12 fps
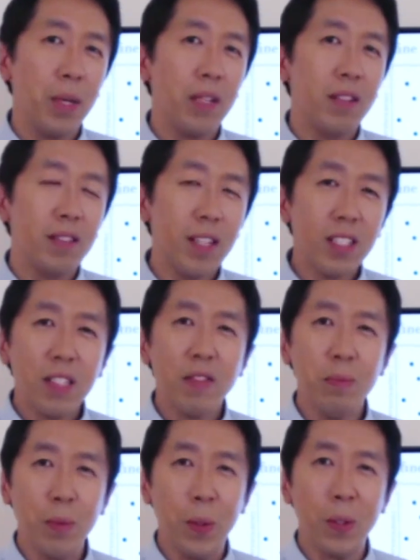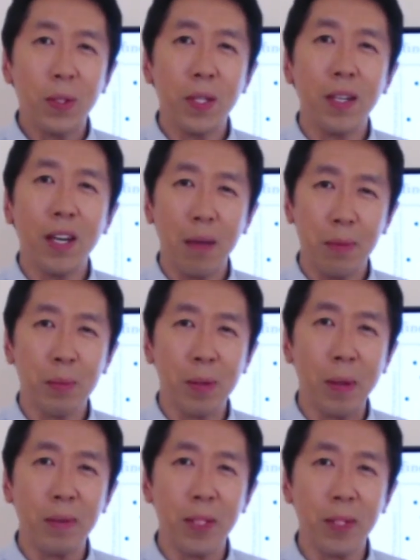But there's even more to
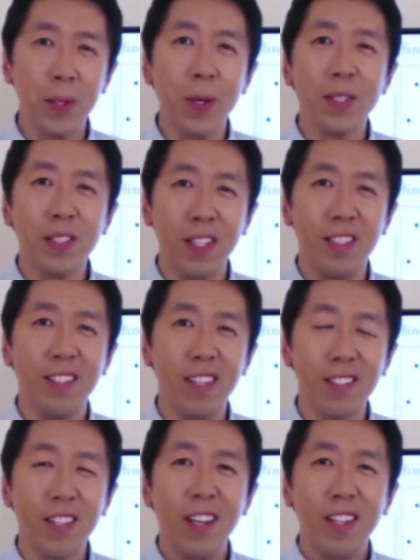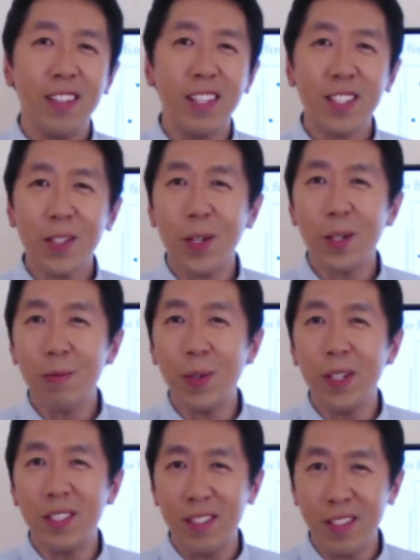hyperparameter search than this. Let's talk
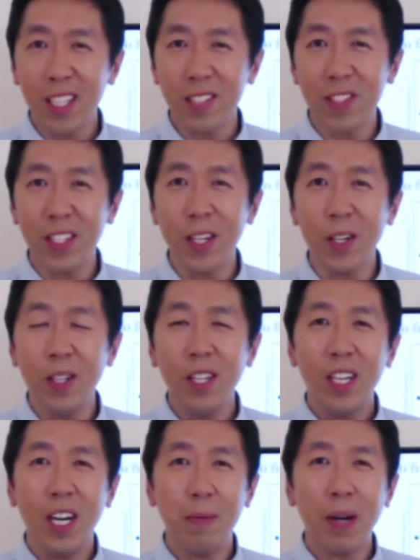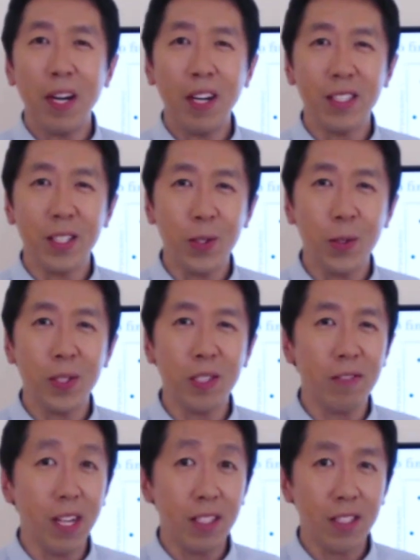more in the next video about how to
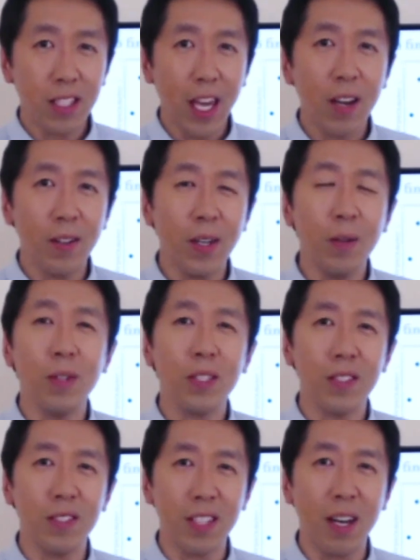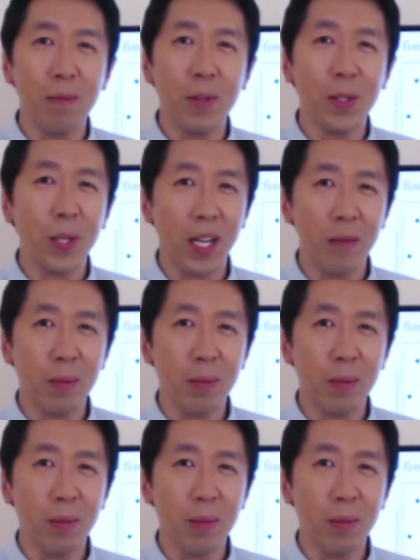choose the right scale on which to sample your